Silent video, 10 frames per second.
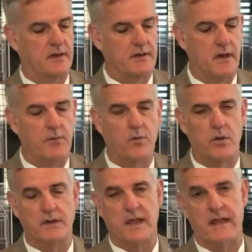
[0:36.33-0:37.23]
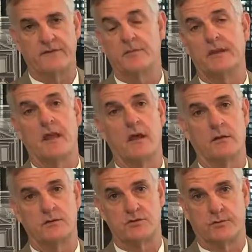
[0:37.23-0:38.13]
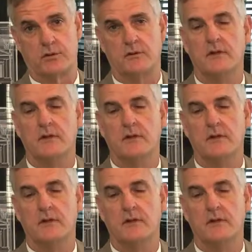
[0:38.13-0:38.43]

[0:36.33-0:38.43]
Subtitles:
Number one, you have to be eligible.